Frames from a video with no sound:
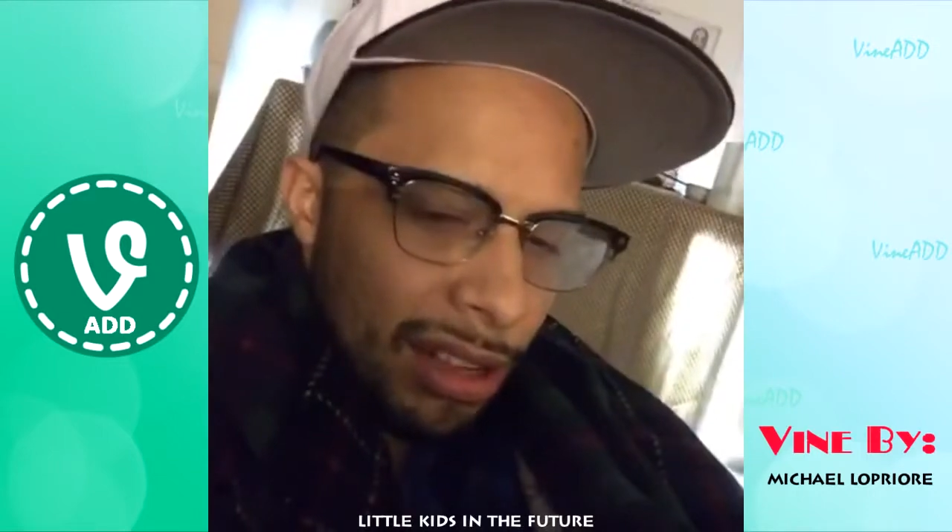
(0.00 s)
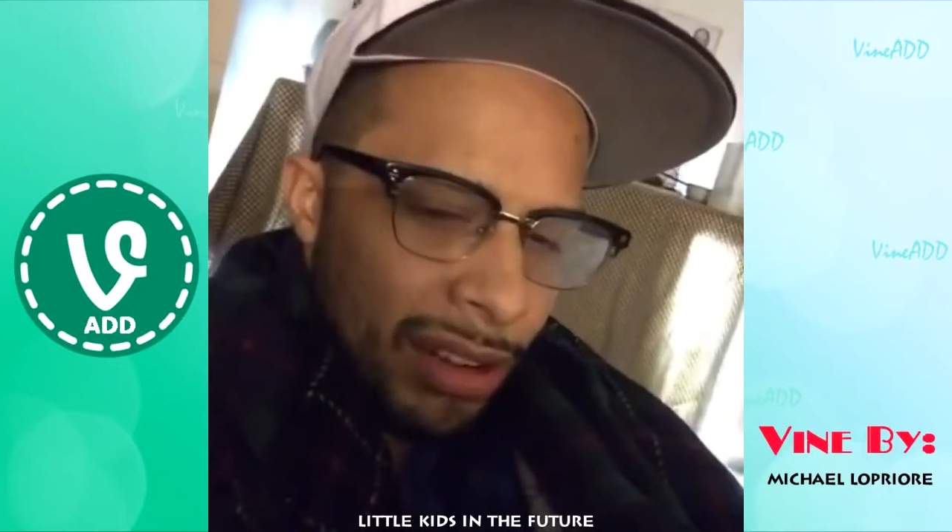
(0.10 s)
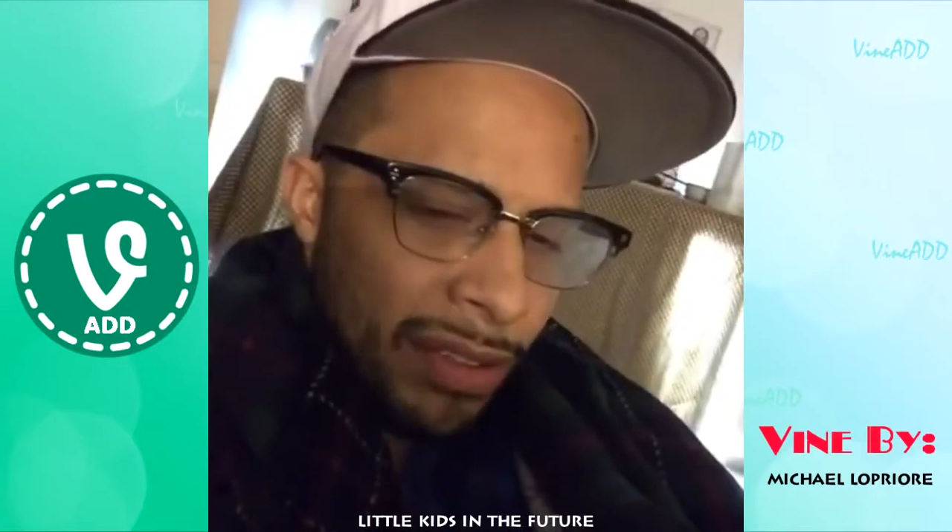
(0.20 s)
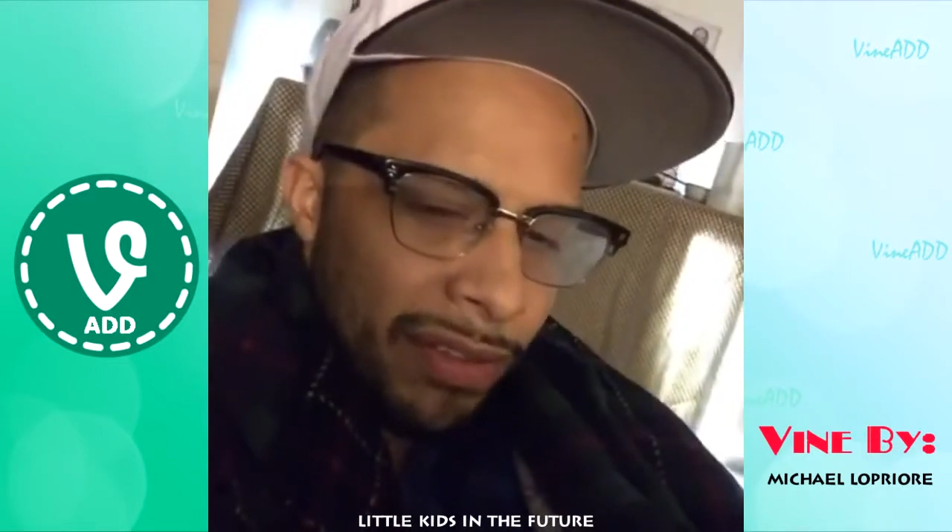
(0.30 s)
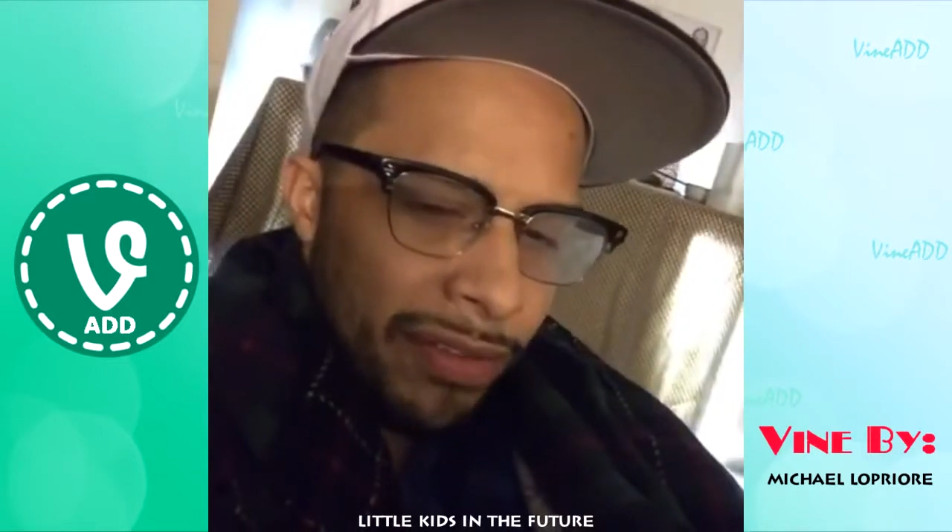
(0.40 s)
I
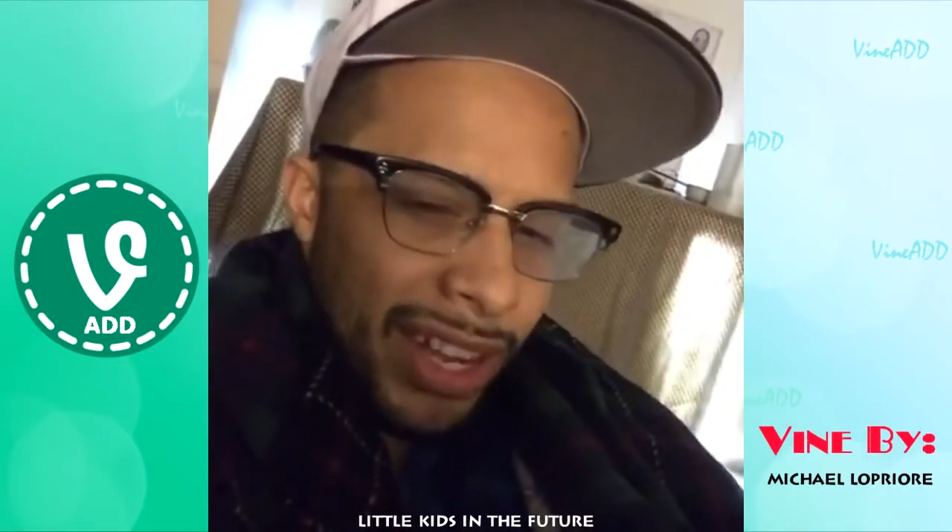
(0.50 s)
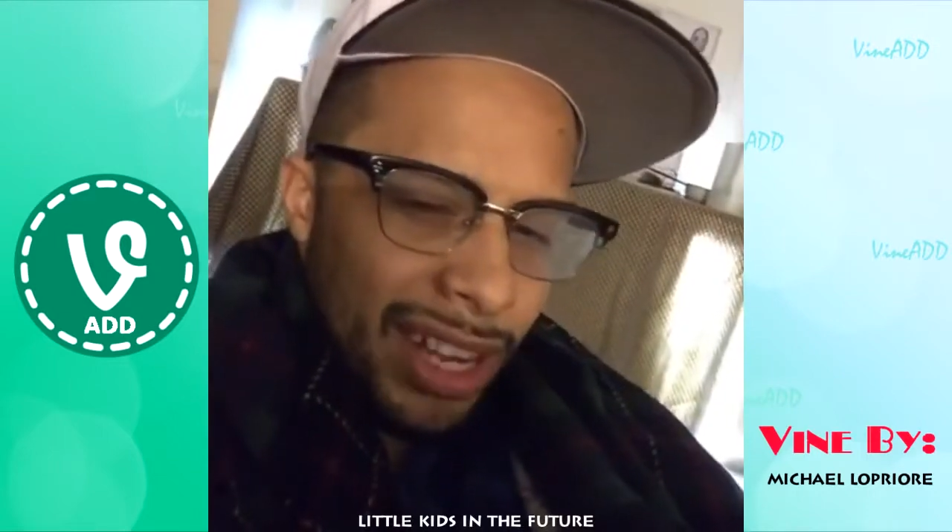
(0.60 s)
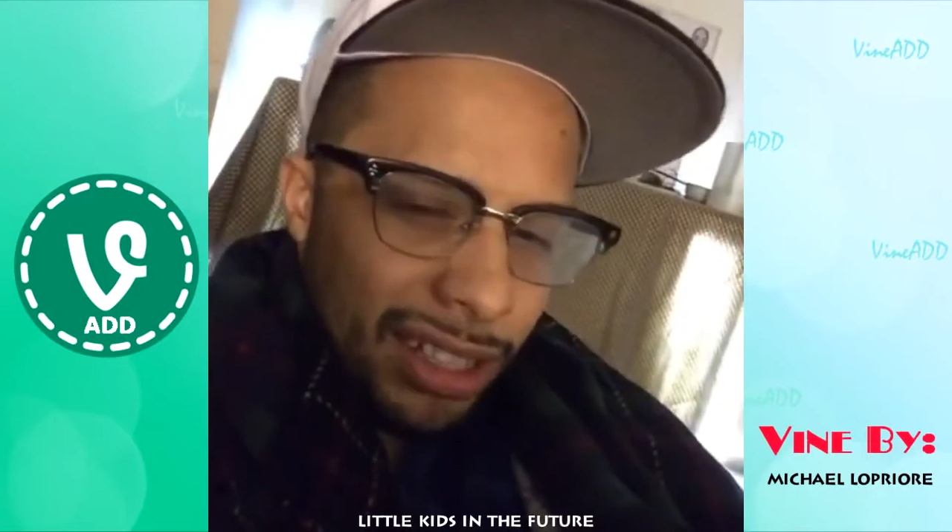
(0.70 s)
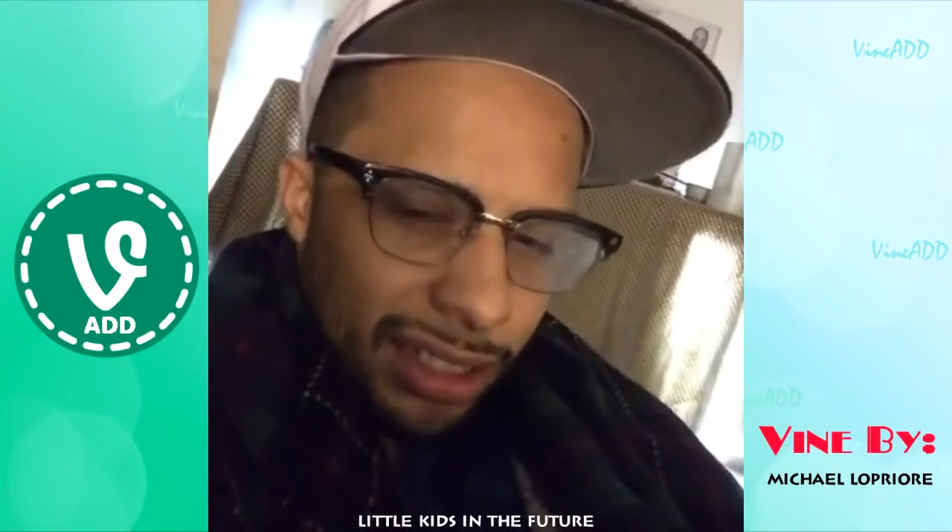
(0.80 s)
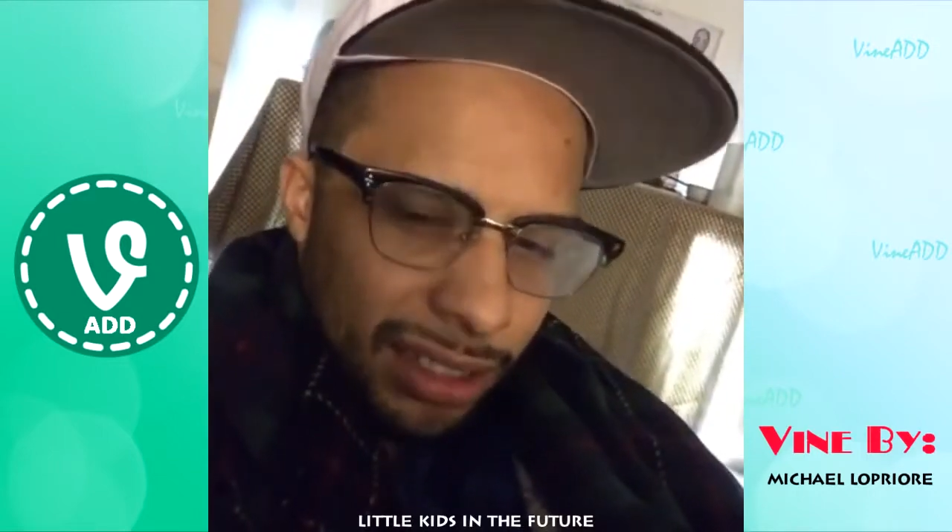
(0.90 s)
don't give a
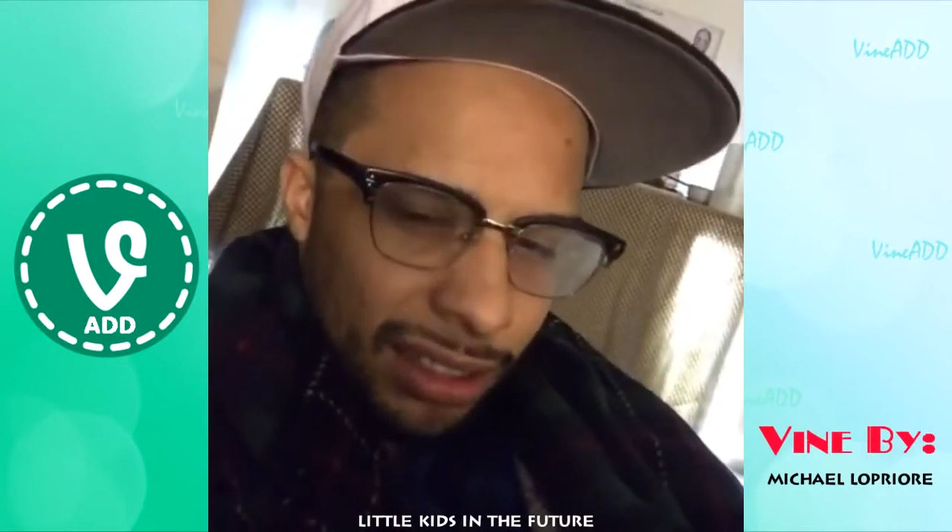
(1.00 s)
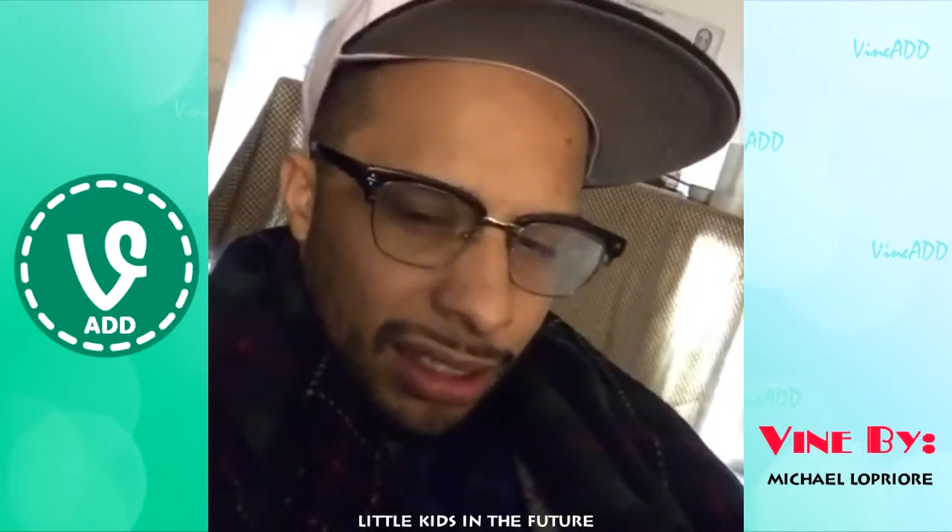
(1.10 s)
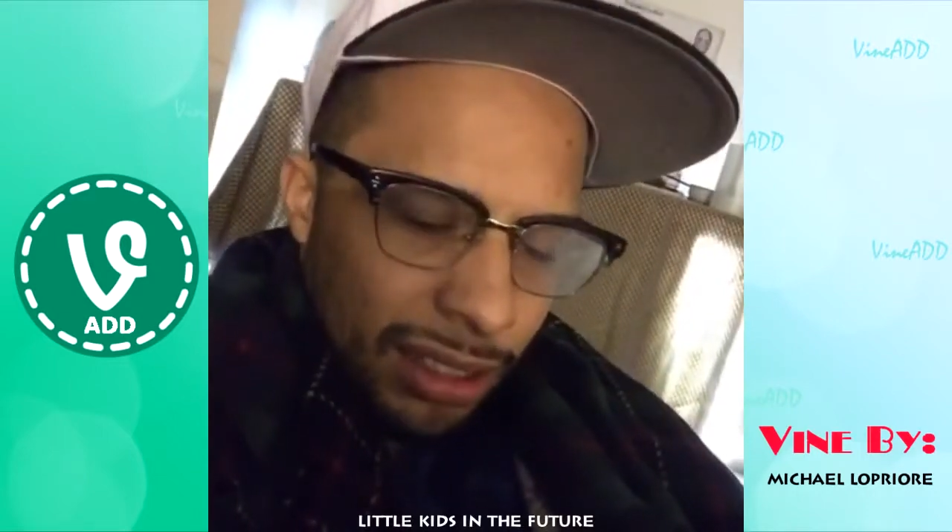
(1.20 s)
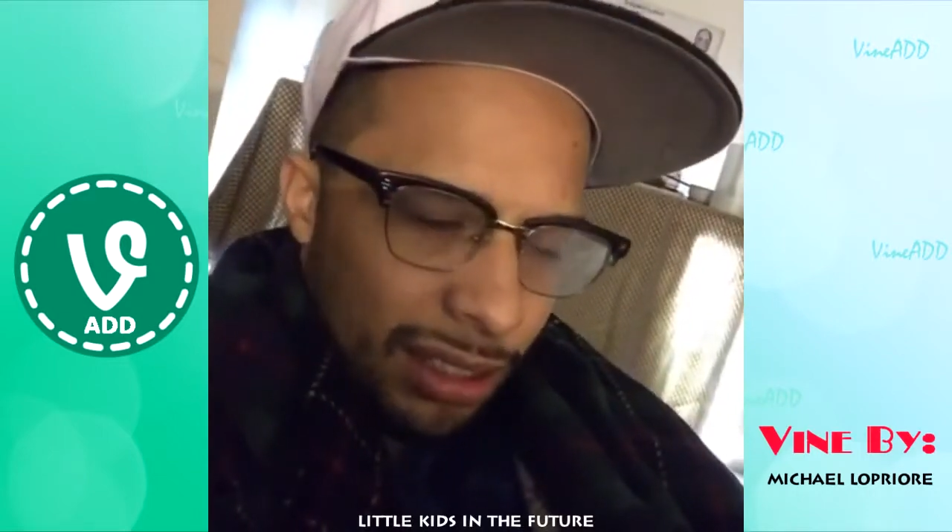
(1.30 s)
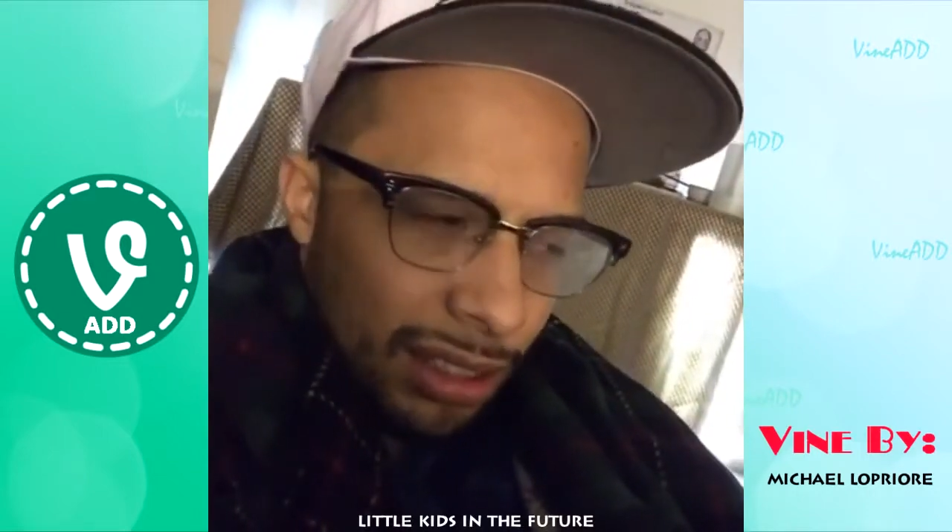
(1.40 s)
fuck.
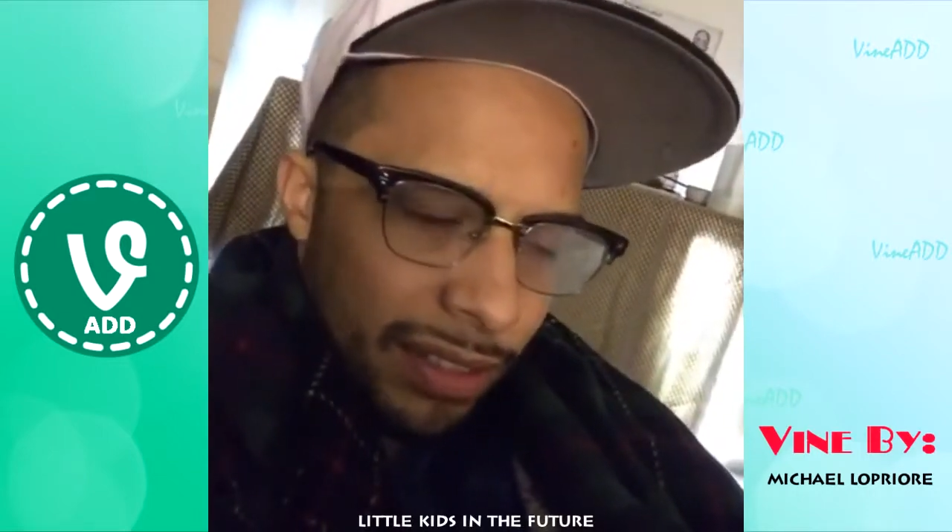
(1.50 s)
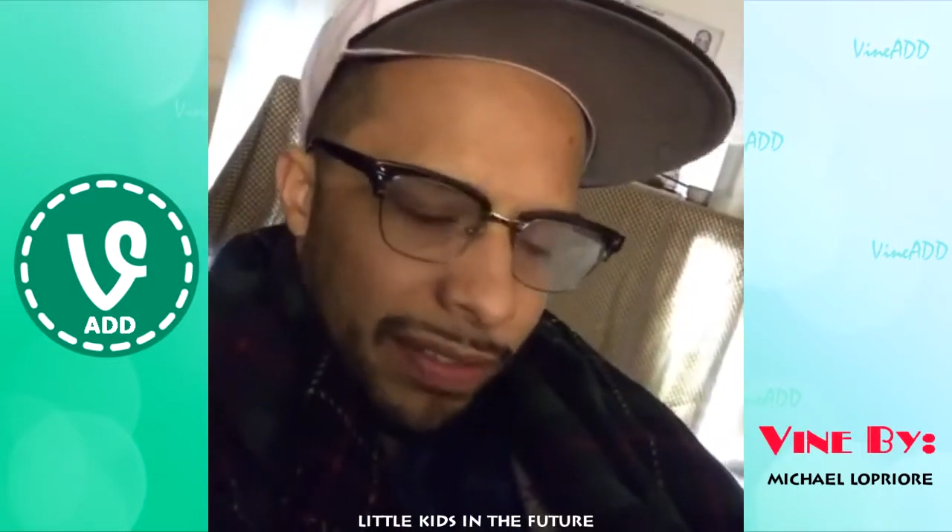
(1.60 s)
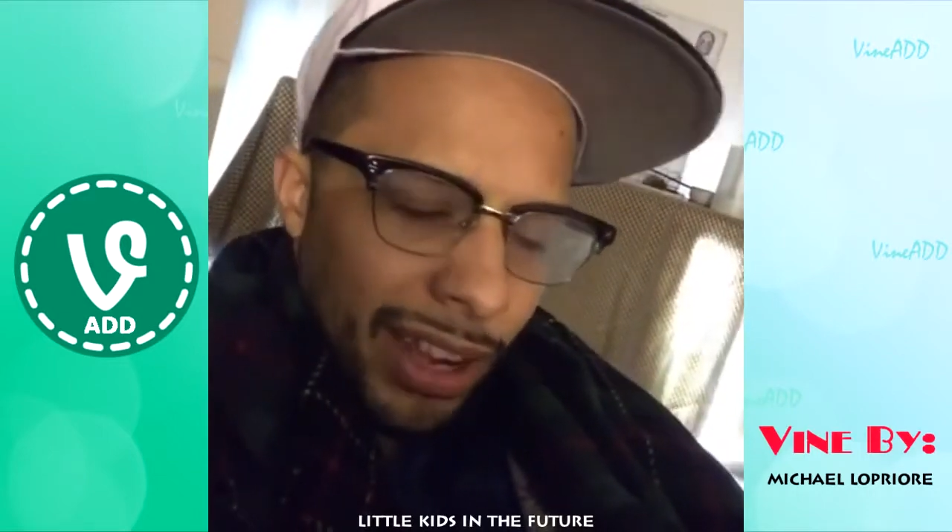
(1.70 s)
The